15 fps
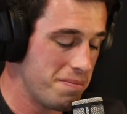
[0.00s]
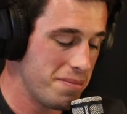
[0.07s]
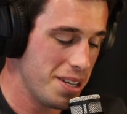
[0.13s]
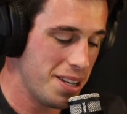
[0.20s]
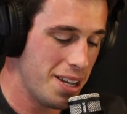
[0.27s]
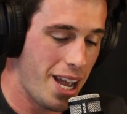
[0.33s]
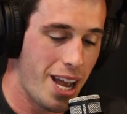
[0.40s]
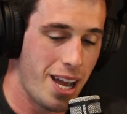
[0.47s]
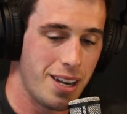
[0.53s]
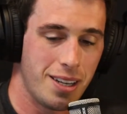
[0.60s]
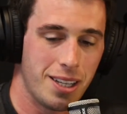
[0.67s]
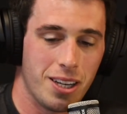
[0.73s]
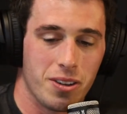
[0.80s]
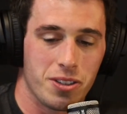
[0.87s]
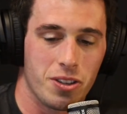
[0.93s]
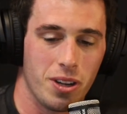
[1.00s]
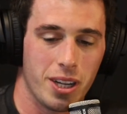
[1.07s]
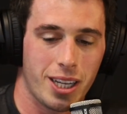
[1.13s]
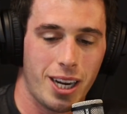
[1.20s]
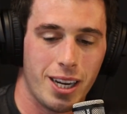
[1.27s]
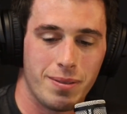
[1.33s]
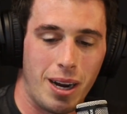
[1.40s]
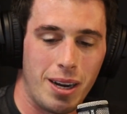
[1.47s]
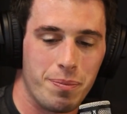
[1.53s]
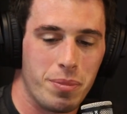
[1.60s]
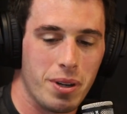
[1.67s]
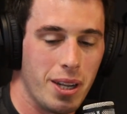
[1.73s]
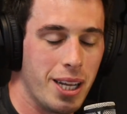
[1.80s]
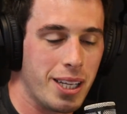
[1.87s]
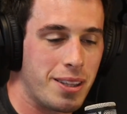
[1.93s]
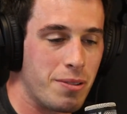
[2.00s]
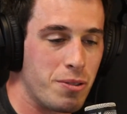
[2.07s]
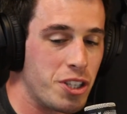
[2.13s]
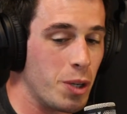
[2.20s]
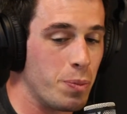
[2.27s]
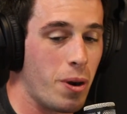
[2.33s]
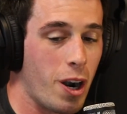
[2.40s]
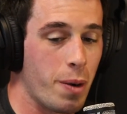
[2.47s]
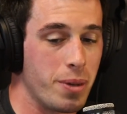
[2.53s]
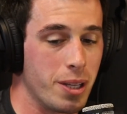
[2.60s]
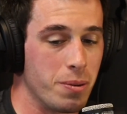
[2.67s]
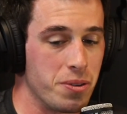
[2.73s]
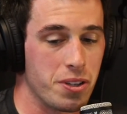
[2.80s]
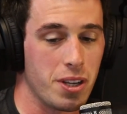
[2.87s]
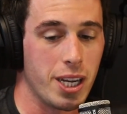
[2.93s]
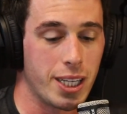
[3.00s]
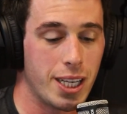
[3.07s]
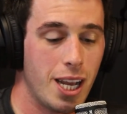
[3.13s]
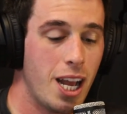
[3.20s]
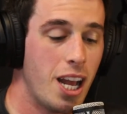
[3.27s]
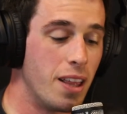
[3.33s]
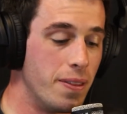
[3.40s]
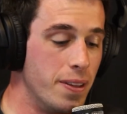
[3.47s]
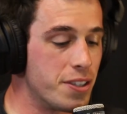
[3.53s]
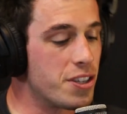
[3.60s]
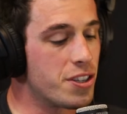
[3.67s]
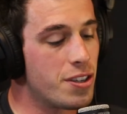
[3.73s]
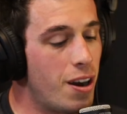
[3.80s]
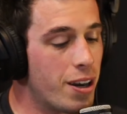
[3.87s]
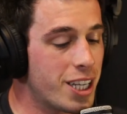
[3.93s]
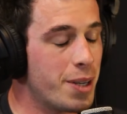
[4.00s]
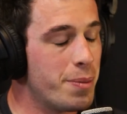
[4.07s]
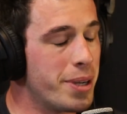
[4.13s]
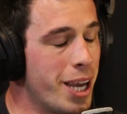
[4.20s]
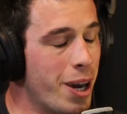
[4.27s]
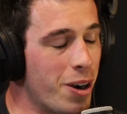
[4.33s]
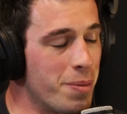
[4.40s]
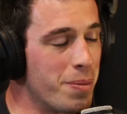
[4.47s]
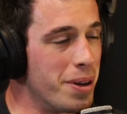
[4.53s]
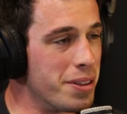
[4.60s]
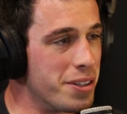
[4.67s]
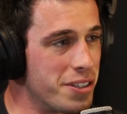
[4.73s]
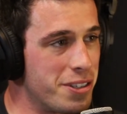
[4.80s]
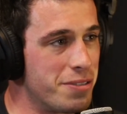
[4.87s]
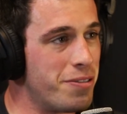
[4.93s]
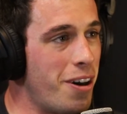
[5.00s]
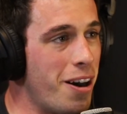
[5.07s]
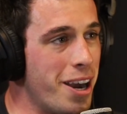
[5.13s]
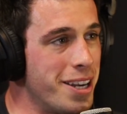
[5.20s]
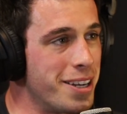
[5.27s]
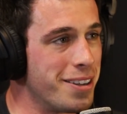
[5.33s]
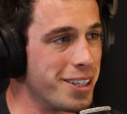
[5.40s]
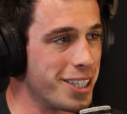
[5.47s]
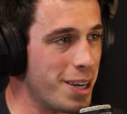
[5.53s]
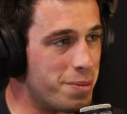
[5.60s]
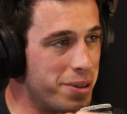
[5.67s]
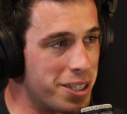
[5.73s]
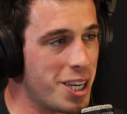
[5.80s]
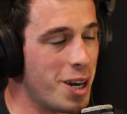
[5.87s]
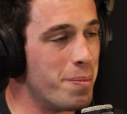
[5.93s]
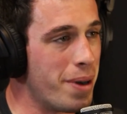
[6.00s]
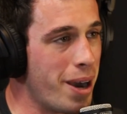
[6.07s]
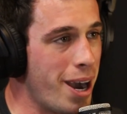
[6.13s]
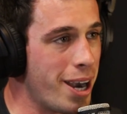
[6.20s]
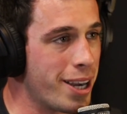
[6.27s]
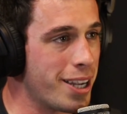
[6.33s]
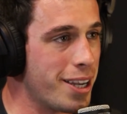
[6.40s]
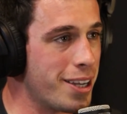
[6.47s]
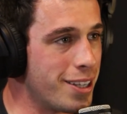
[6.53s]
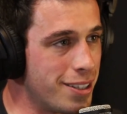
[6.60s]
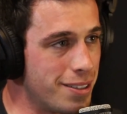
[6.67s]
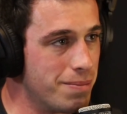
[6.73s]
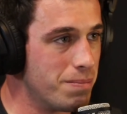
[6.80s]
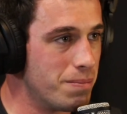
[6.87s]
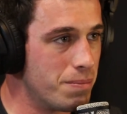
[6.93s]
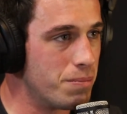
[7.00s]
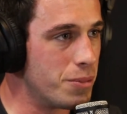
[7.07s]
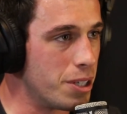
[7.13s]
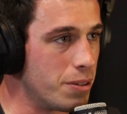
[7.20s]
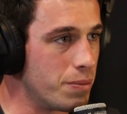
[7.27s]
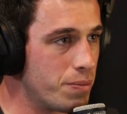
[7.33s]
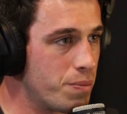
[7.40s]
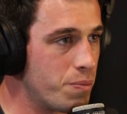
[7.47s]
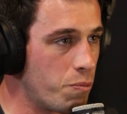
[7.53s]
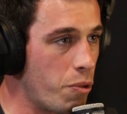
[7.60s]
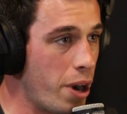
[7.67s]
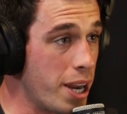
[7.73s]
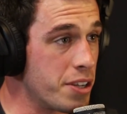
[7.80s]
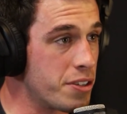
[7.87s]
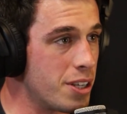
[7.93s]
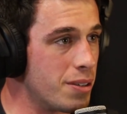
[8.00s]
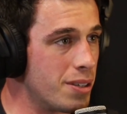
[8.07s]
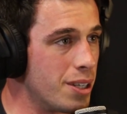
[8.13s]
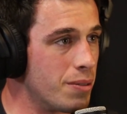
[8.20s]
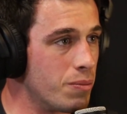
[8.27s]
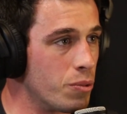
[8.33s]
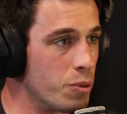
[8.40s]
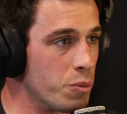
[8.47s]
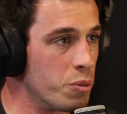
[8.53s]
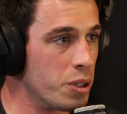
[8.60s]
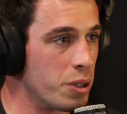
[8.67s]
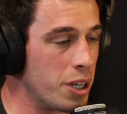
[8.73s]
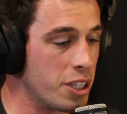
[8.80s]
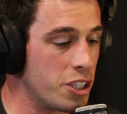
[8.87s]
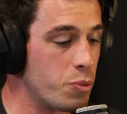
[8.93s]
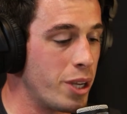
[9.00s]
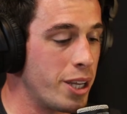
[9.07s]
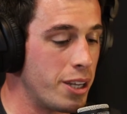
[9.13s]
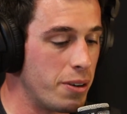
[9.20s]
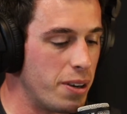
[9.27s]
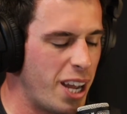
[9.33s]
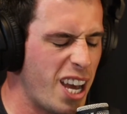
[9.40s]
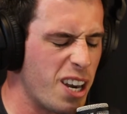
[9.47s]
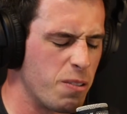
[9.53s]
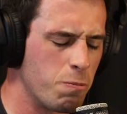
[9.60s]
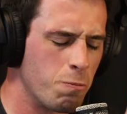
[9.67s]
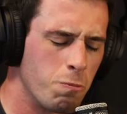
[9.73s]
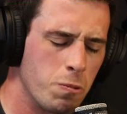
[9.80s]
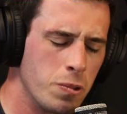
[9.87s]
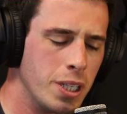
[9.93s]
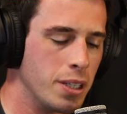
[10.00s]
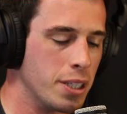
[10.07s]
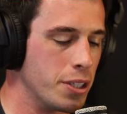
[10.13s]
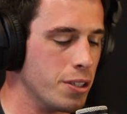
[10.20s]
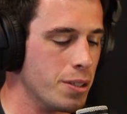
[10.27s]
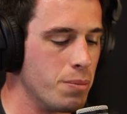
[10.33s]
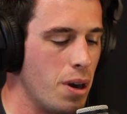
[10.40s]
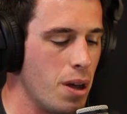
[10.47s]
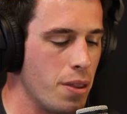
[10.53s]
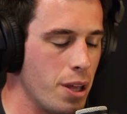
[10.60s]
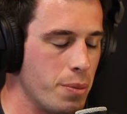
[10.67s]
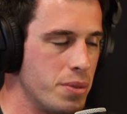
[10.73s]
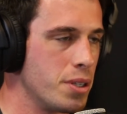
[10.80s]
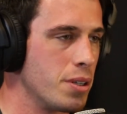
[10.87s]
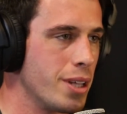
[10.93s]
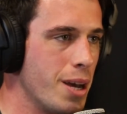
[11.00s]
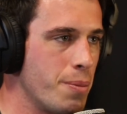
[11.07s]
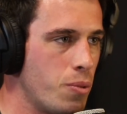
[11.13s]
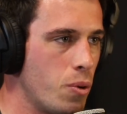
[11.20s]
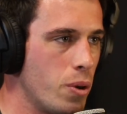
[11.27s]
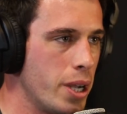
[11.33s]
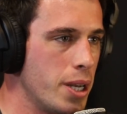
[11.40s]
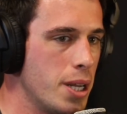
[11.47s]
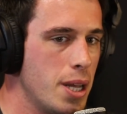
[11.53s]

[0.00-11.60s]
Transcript: Yeah. And, you know, so like but like there was still part of me that was like, this is not going to be how our month is defined. Like I'm going to come back and, you know, race and we're because we had a really good month up until that point.